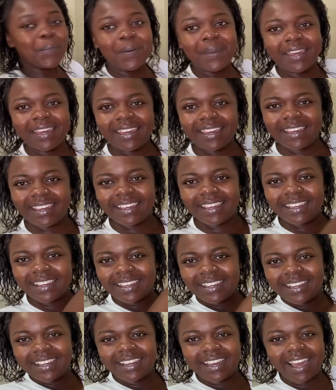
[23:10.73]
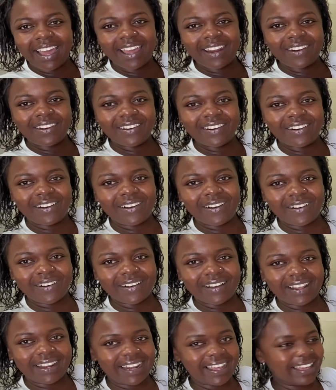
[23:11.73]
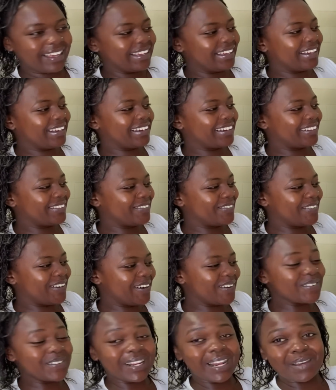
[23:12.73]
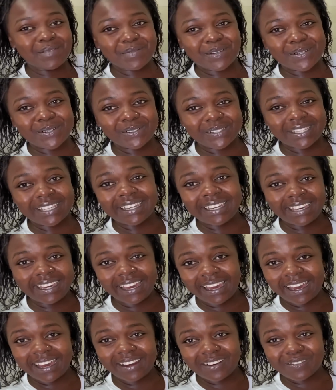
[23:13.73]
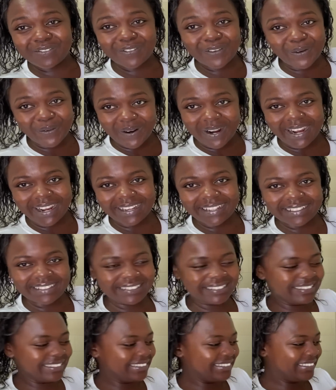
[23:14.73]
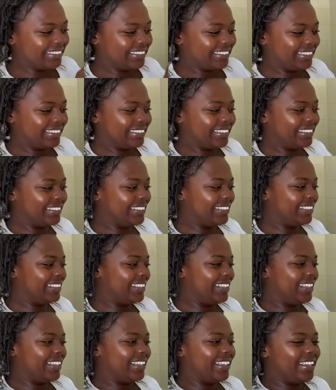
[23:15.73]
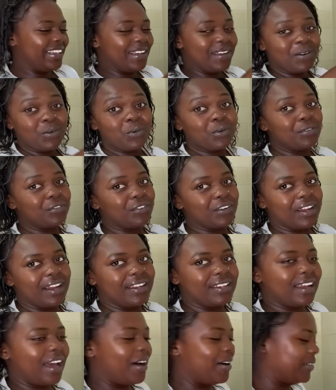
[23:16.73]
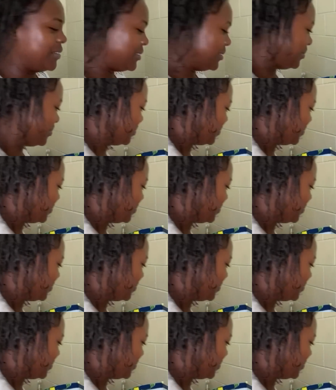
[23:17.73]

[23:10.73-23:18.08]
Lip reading: big. I don't know, like, what will I be cooking here? For one, we'll figure it out.